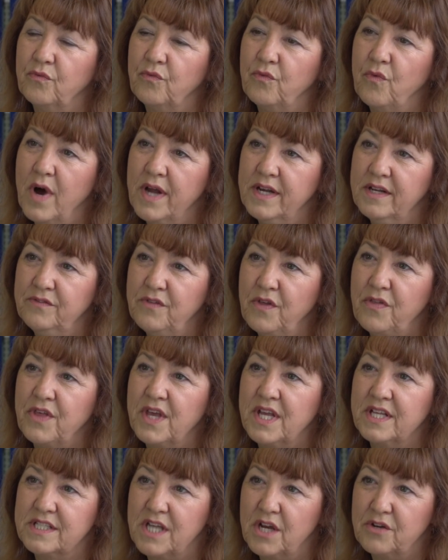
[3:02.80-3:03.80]
One of the
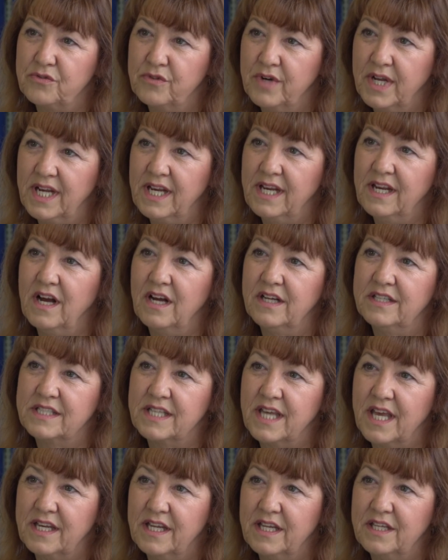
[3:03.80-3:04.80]
things I'd really like to
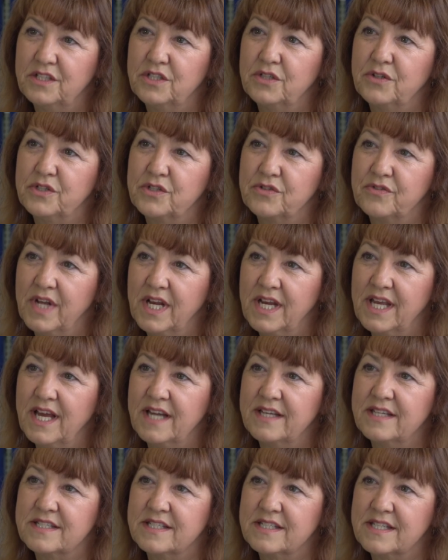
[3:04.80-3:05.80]
get into is really
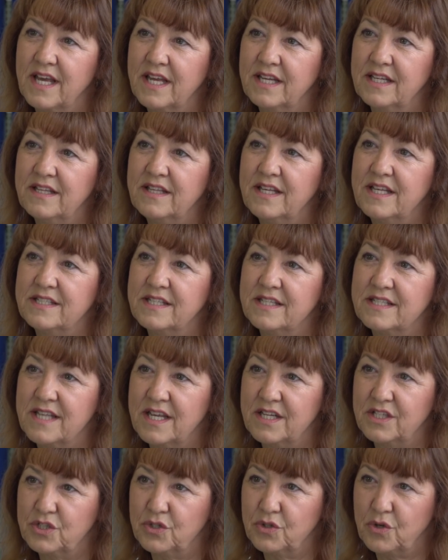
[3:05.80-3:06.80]
understanding these
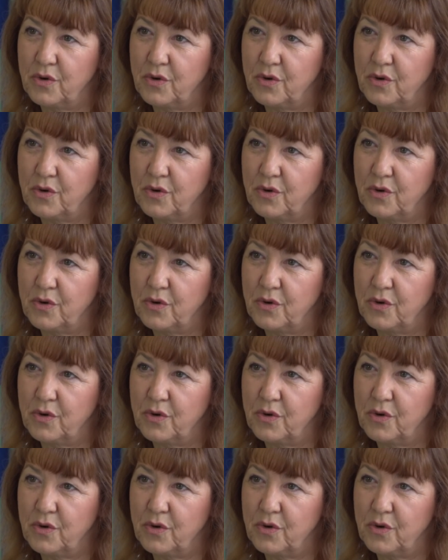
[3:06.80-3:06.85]
essential